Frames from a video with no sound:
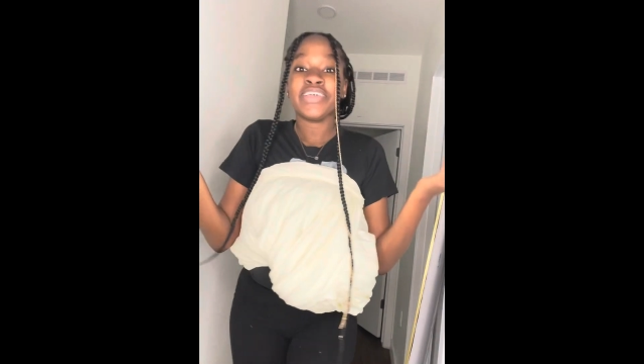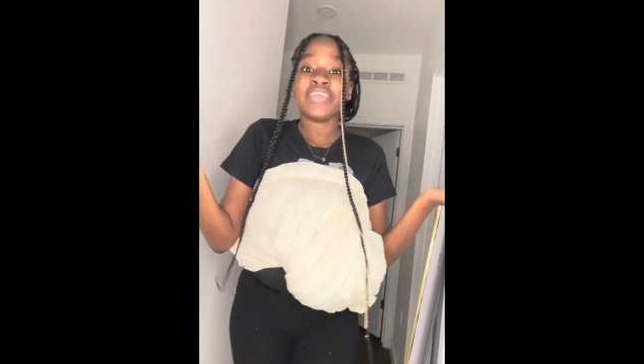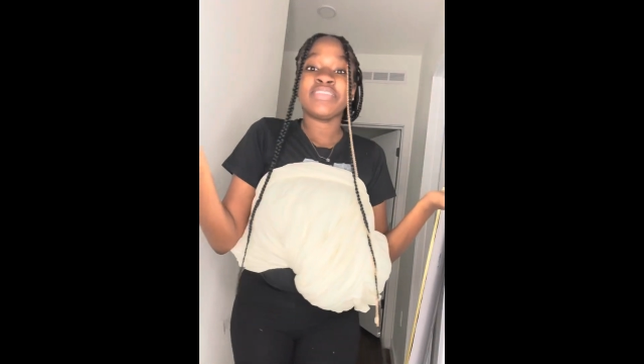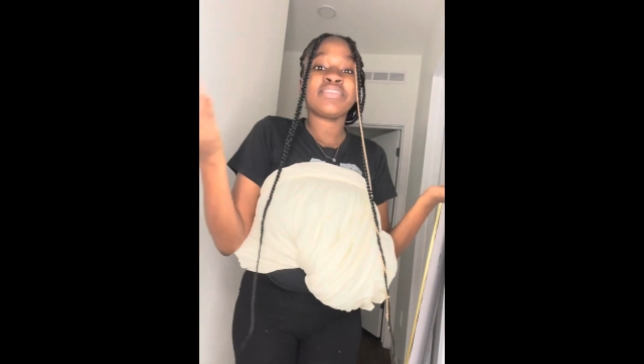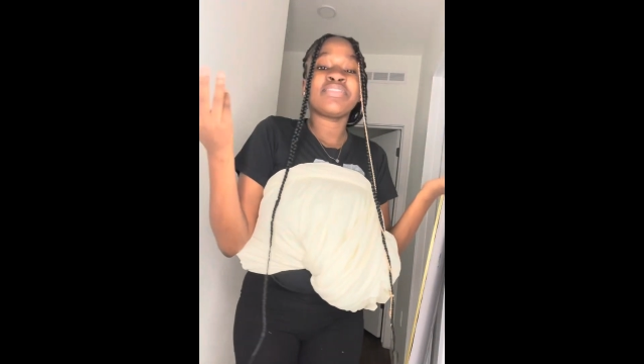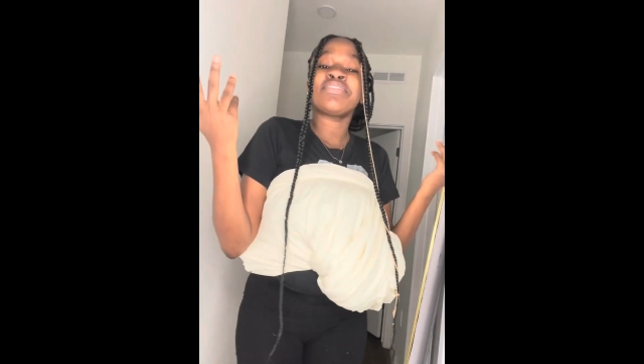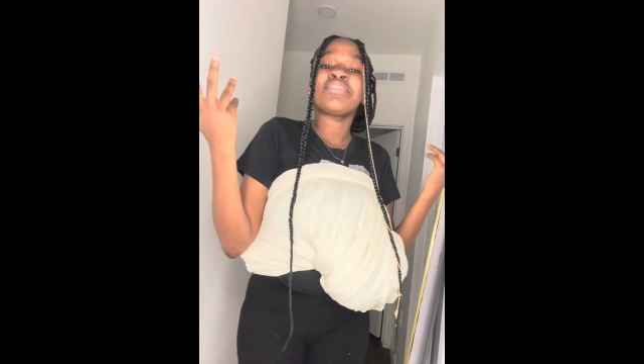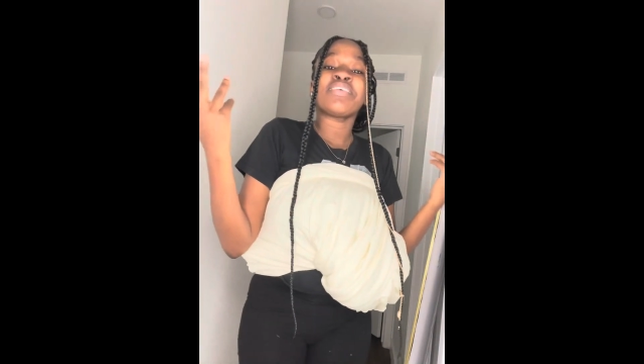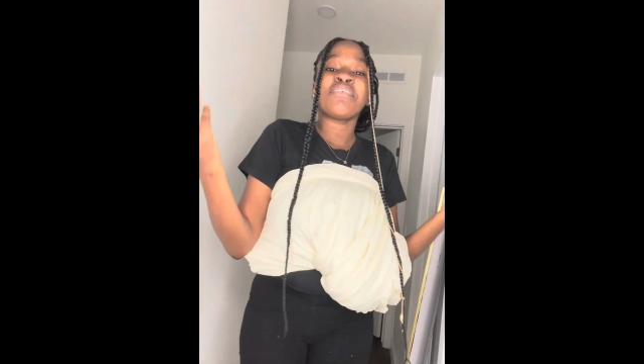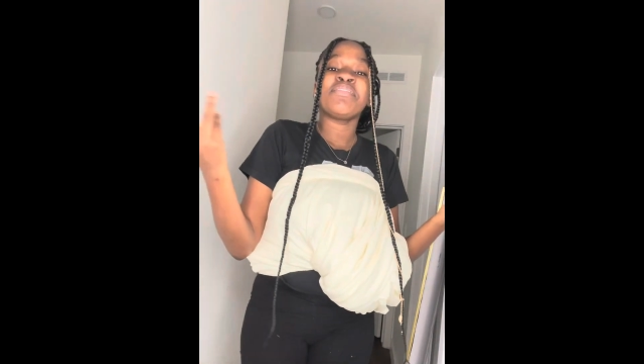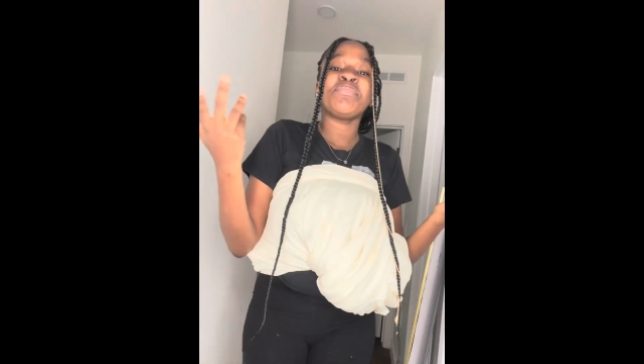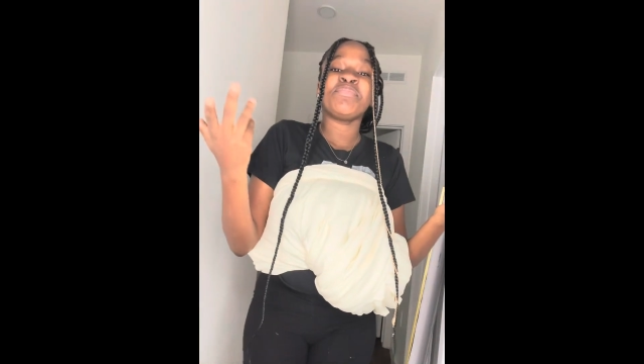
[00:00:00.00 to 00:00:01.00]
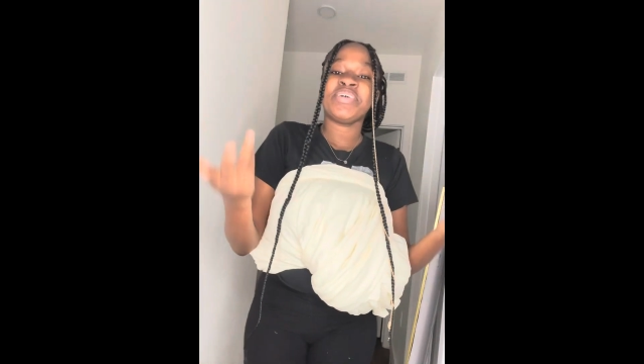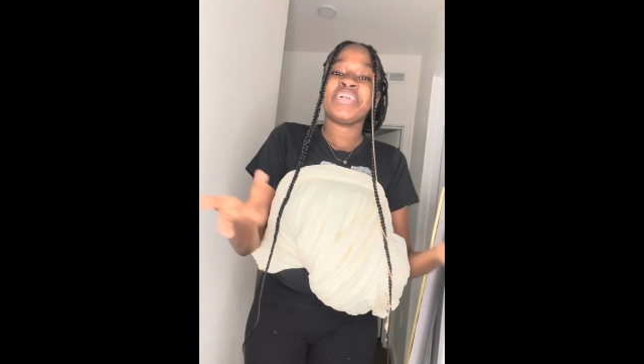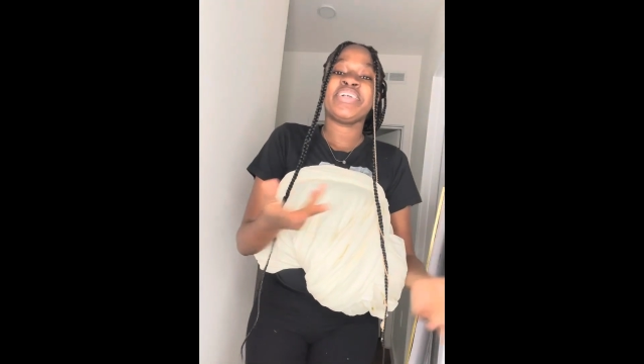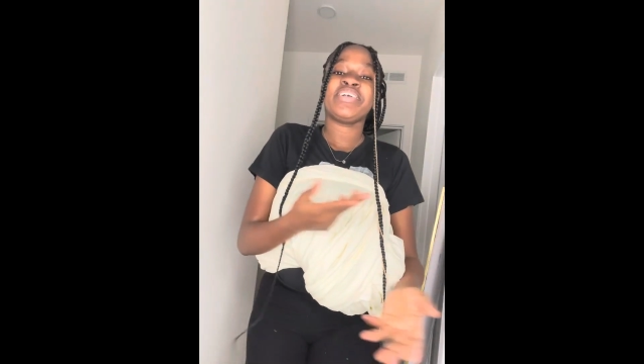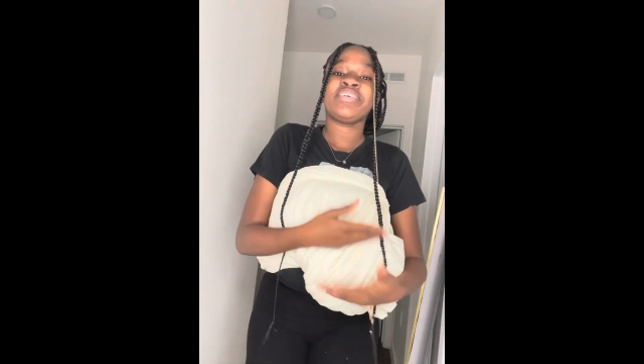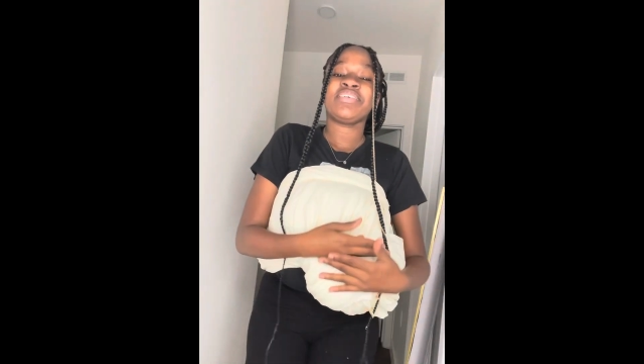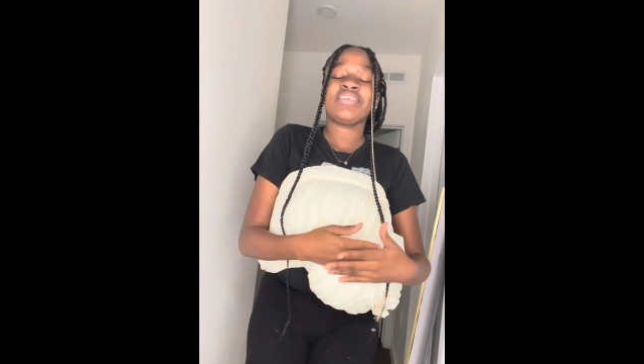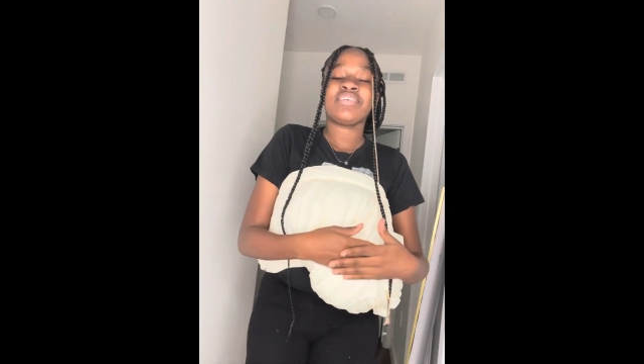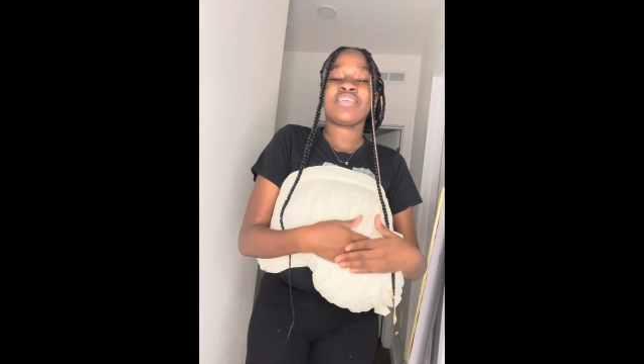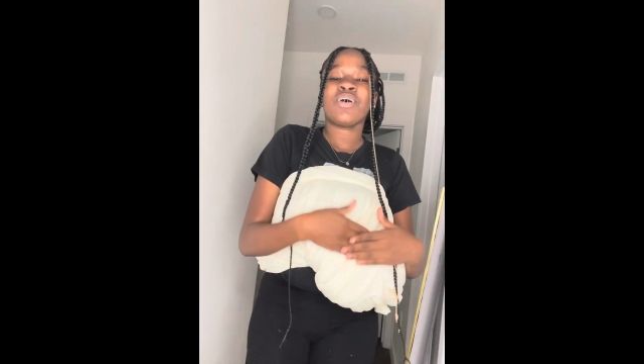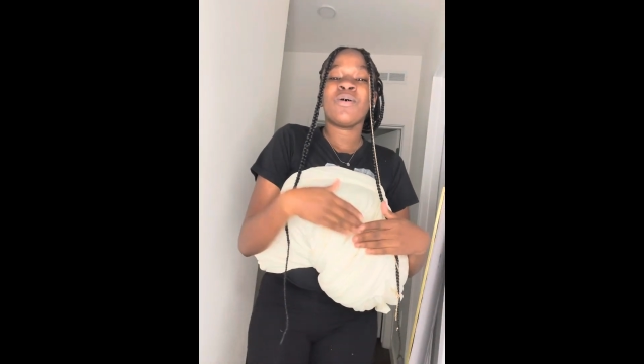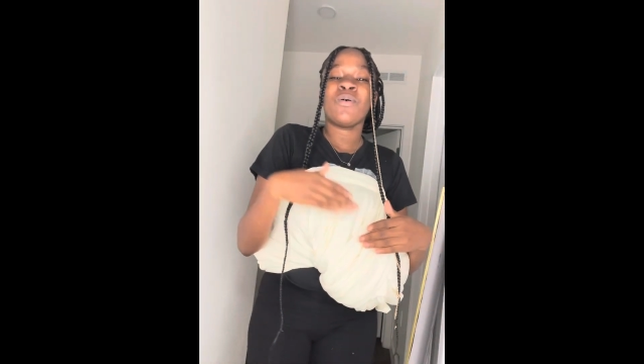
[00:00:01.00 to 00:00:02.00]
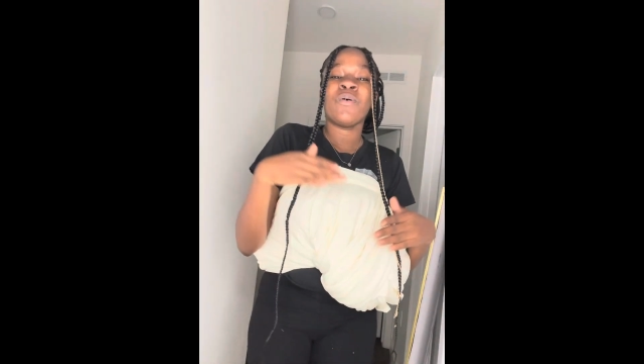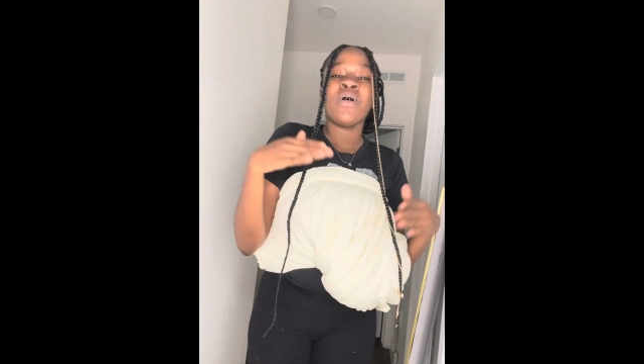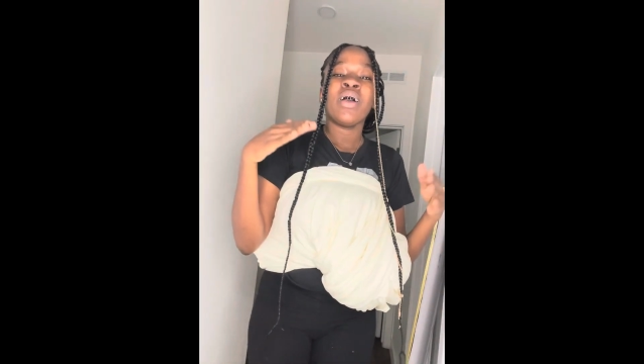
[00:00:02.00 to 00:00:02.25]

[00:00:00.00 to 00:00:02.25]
in 7 minutes. So